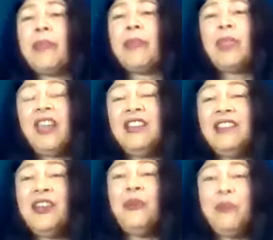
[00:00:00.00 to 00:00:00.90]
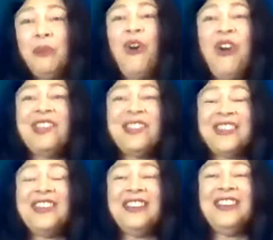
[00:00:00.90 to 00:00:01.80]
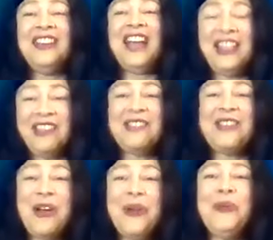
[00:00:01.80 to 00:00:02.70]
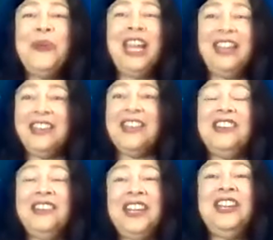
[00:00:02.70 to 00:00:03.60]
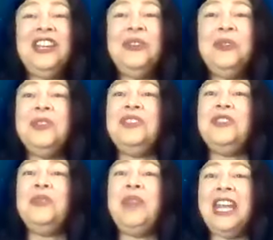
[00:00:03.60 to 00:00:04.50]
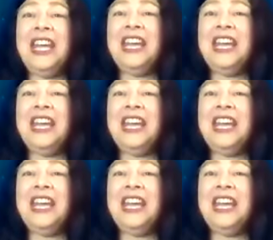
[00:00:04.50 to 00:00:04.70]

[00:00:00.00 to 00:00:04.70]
And so it was, and so it continues to be.